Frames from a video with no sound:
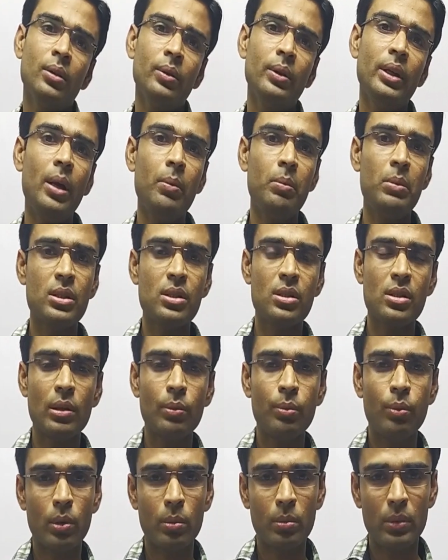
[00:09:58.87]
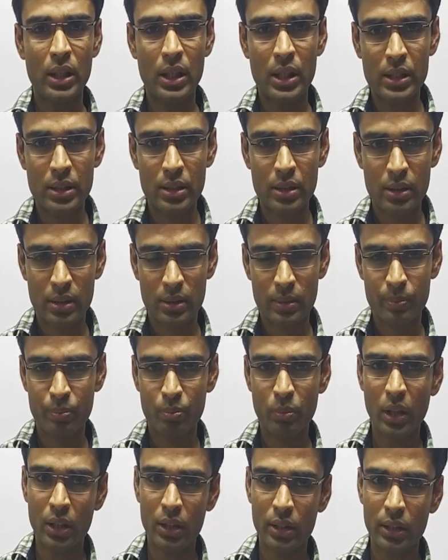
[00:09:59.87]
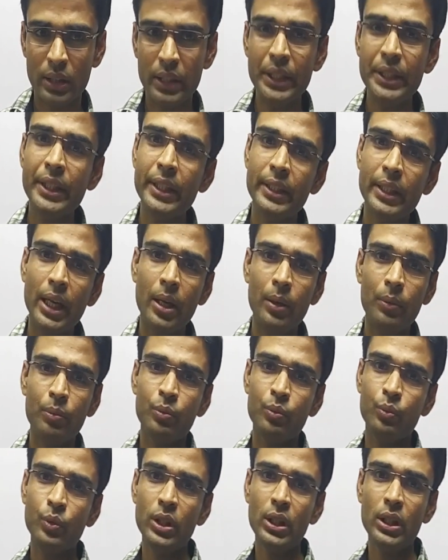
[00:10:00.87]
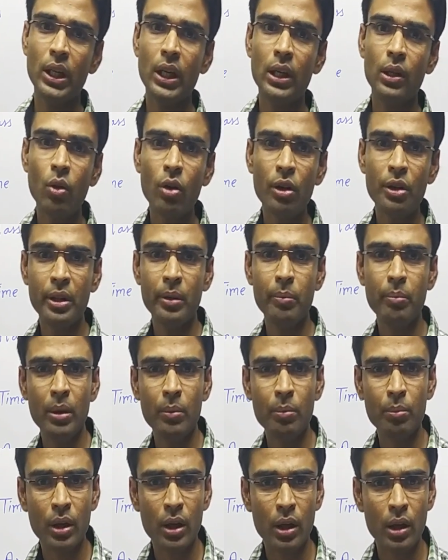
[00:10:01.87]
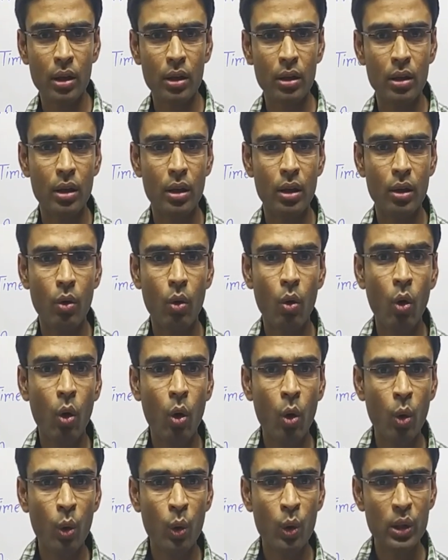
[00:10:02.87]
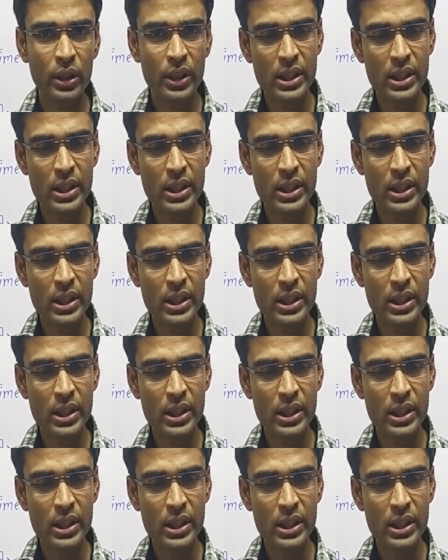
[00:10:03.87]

dimensional formulas, but at a time we cannot remember all